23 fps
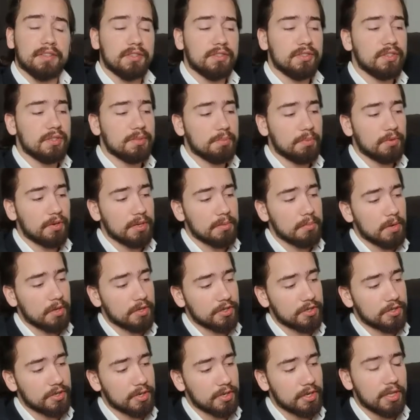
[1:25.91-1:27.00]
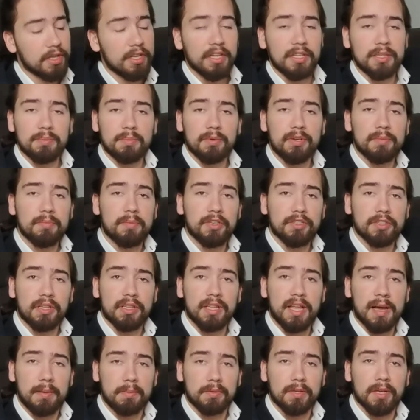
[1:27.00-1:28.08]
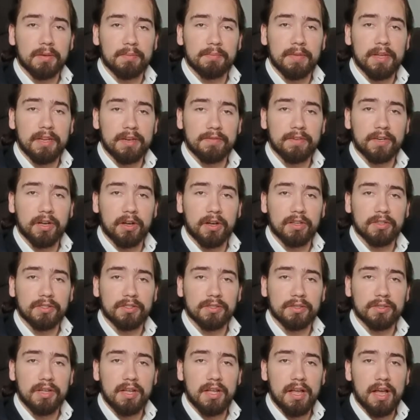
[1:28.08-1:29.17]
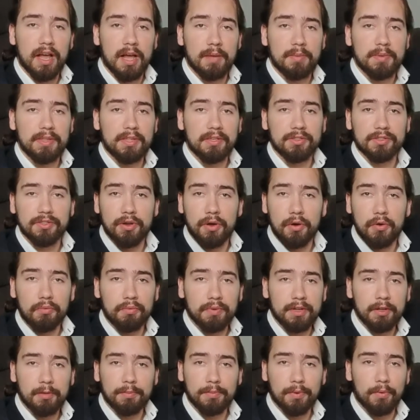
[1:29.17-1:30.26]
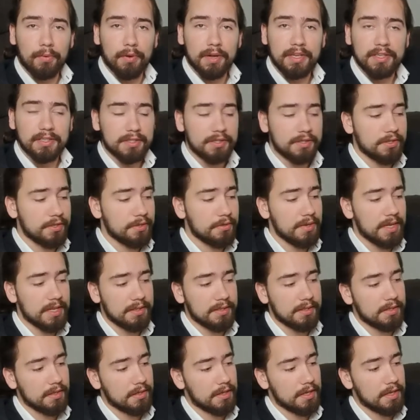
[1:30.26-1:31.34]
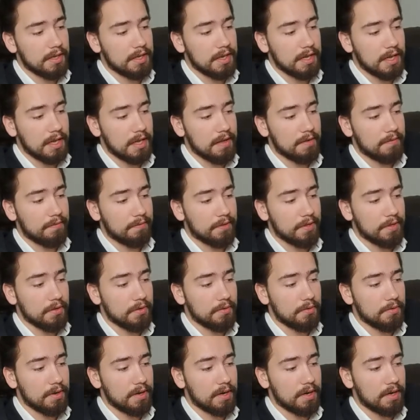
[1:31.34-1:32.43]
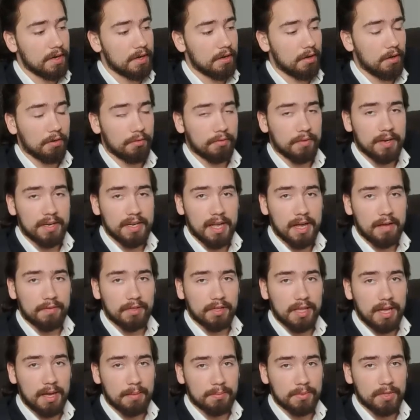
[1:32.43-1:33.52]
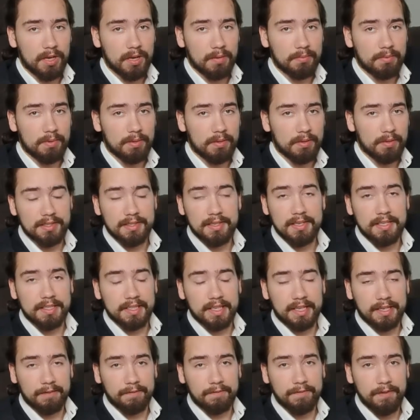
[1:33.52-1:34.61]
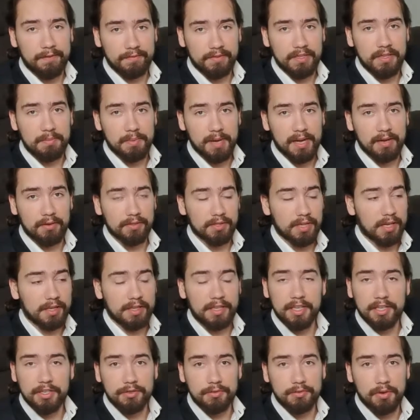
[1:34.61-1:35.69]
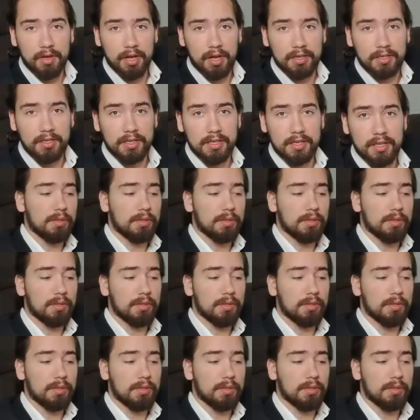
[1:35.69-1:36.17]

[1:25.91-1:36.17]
This is pretty much a laptop made of a console. I mean, there's no real point to it if you already have a laptop. It's like 50 pounds. I kid you not.